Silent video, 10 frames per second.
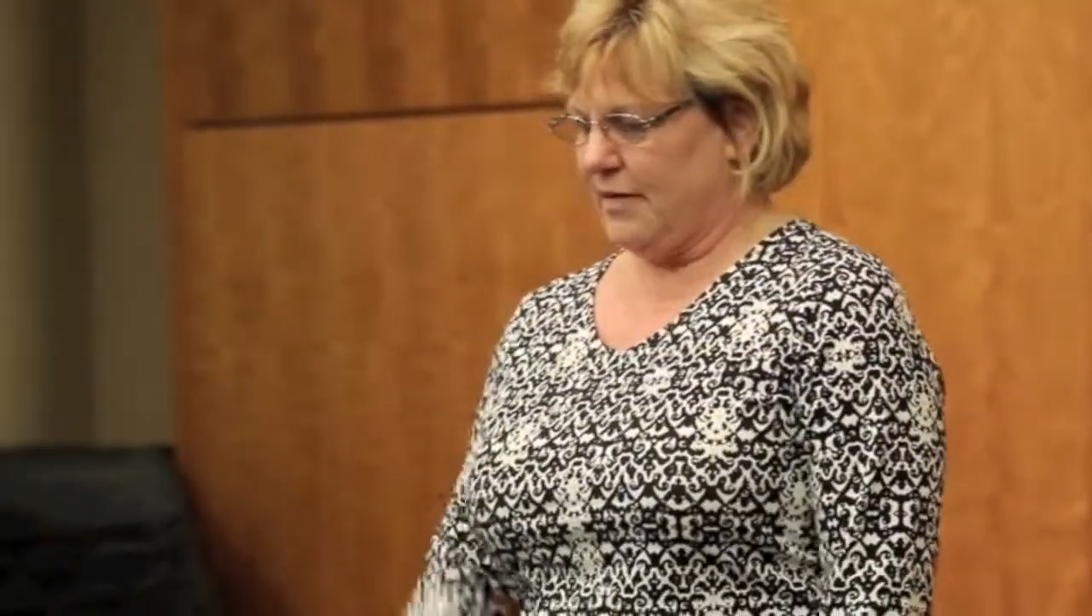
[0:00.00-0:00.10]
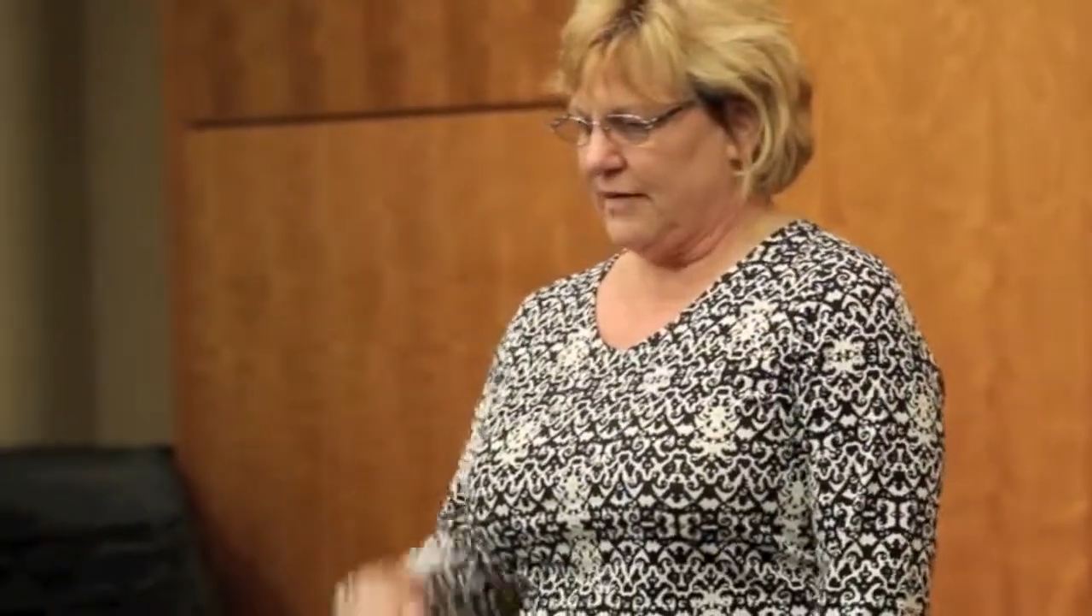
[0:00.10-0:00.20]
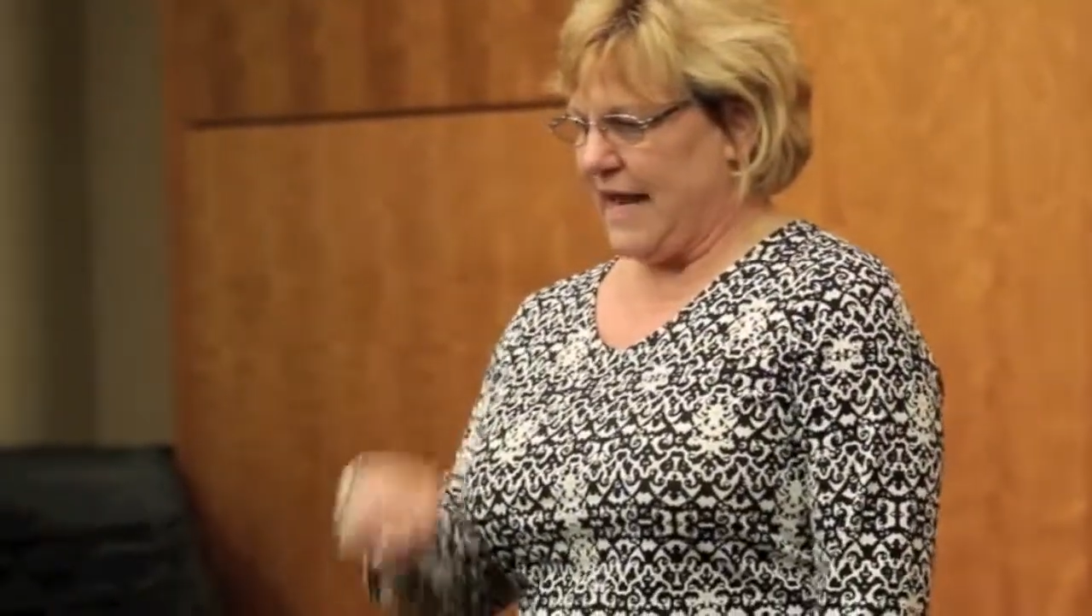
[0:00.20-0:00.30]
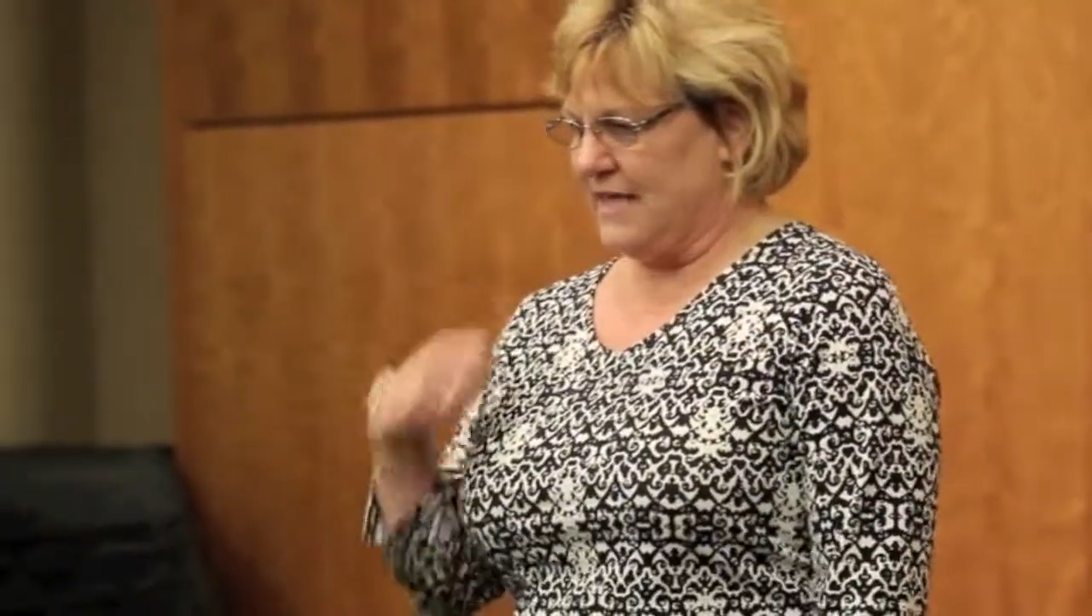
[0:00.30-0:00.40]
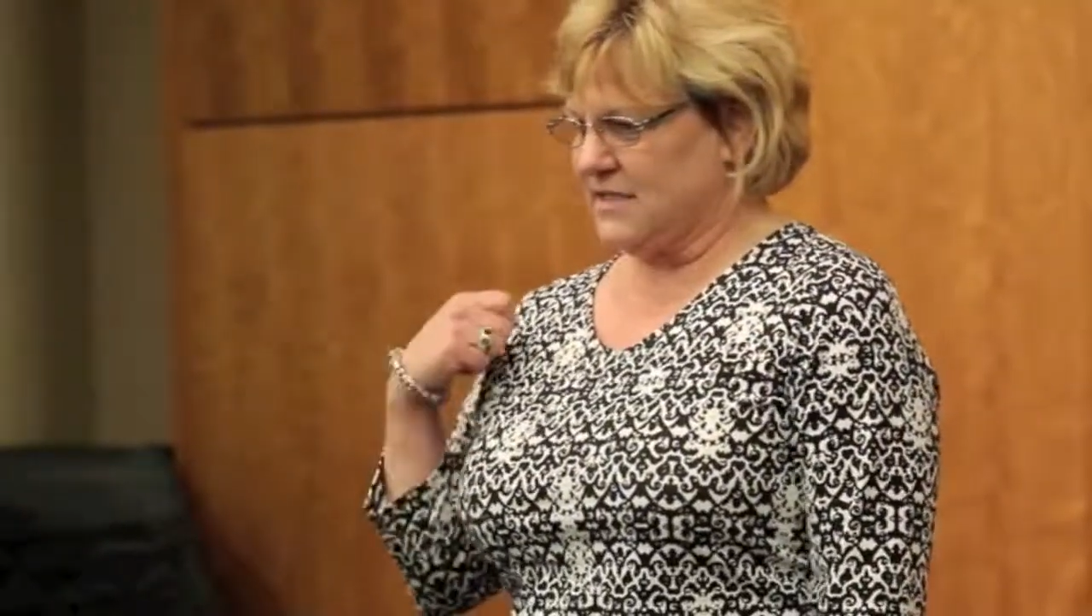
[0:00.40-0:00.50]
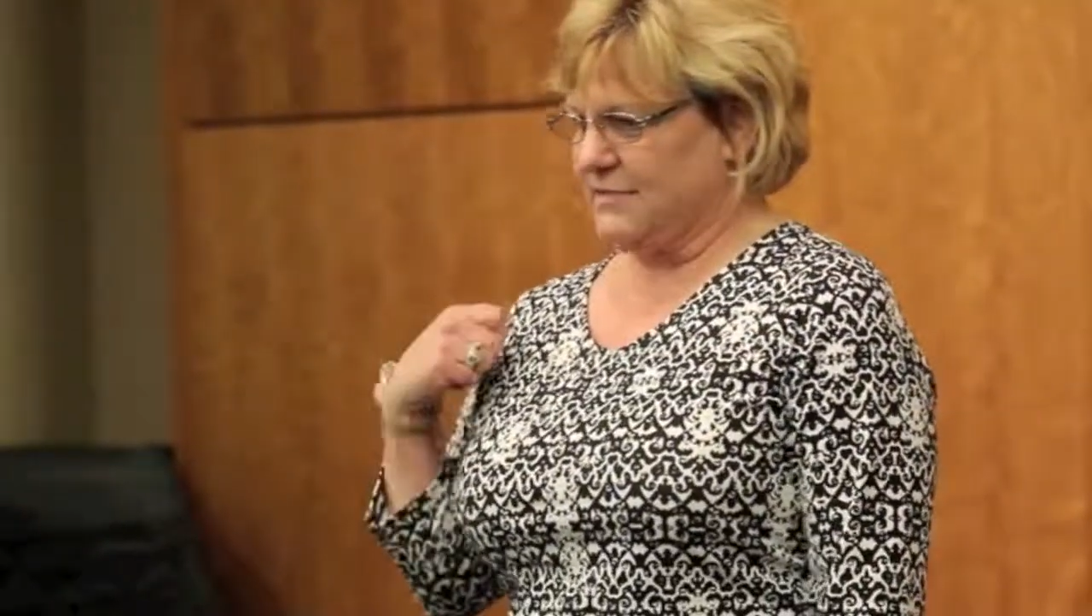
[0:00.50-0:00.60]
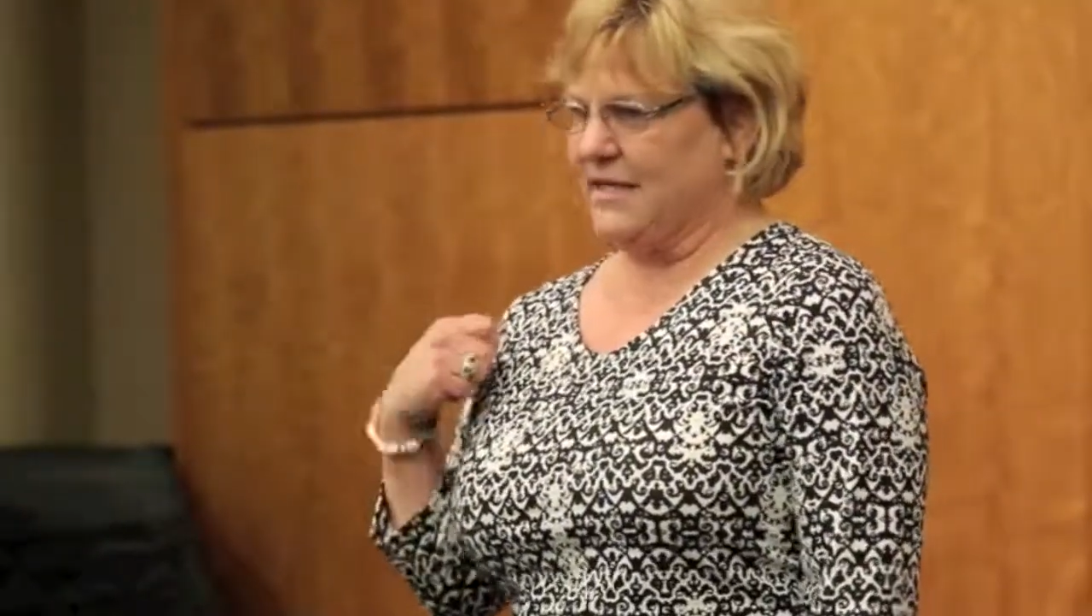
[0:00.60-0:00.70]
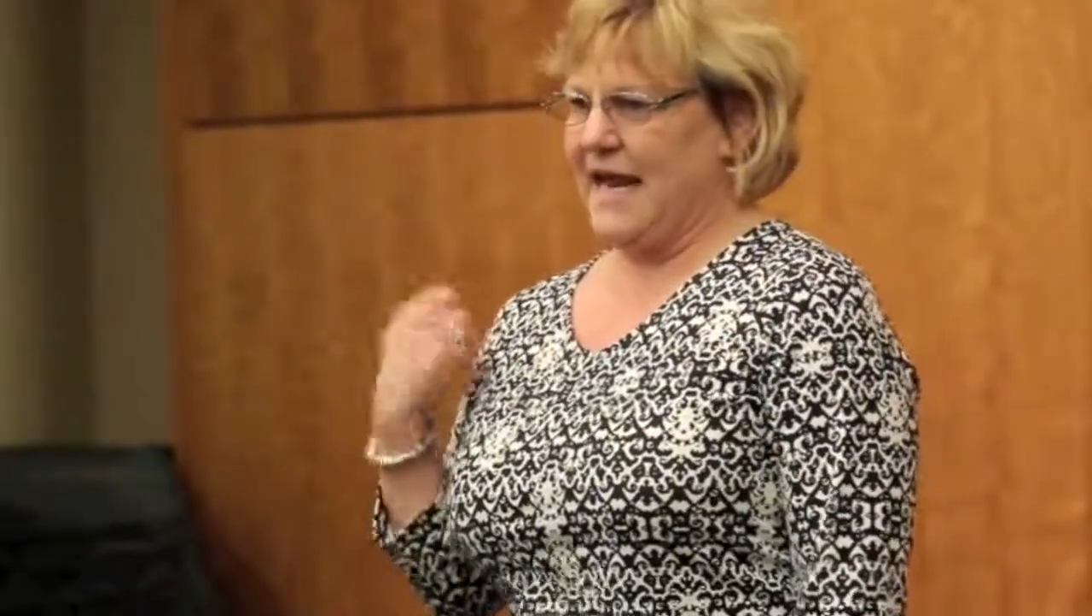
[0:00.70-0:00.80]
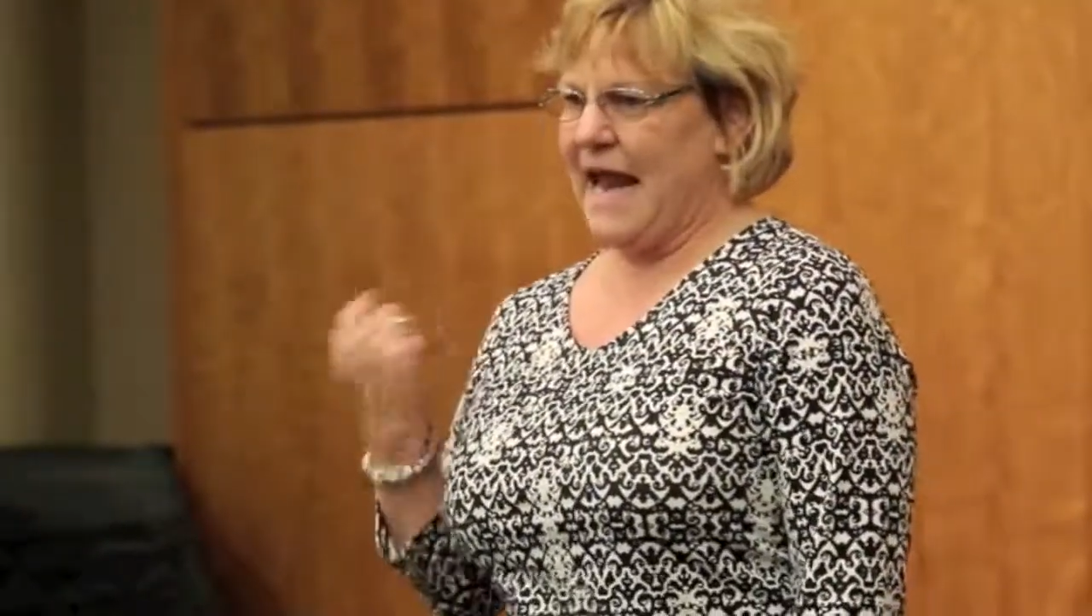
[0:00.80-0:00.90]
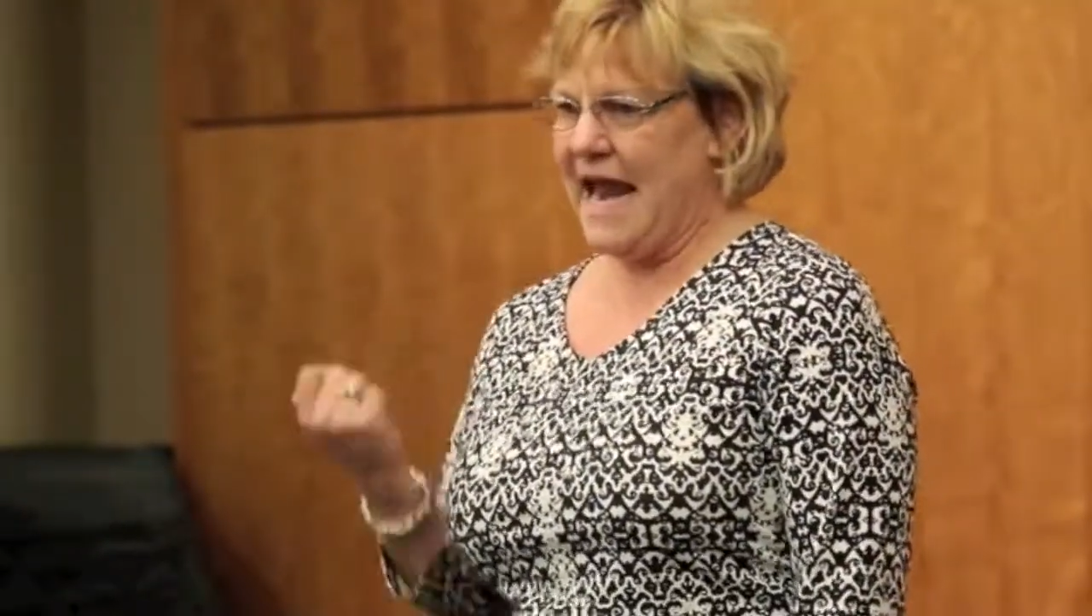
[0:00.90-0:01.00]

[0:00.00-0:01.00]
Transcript: probably ate something